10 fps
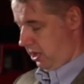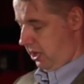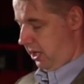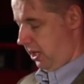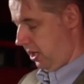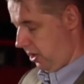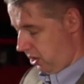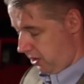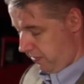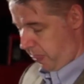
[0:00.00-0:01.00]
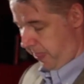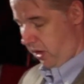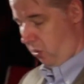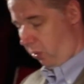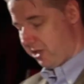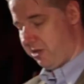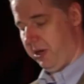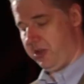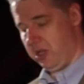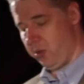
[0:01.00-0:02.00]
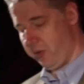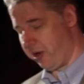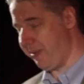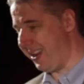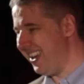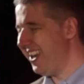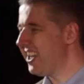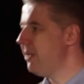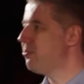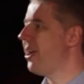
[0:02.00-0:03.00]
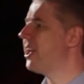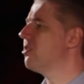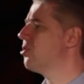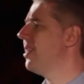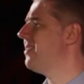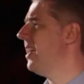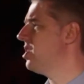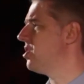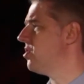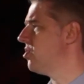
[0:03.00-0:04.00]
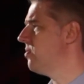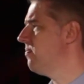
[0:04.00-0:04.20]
And what are some other things we recommend? Keep track of your transactions.